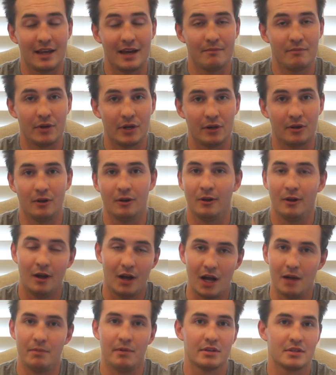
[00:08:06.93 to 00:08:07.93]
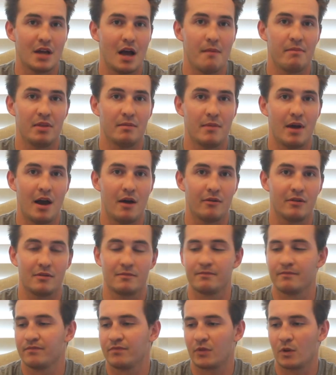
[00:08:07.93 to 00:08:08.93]
that meal up on top of the
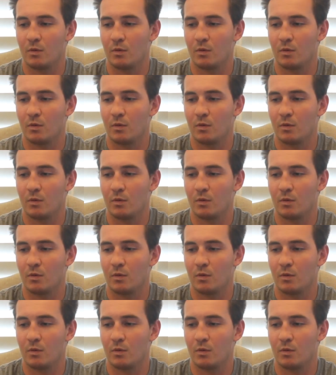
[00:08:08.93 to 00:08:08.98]
mountain,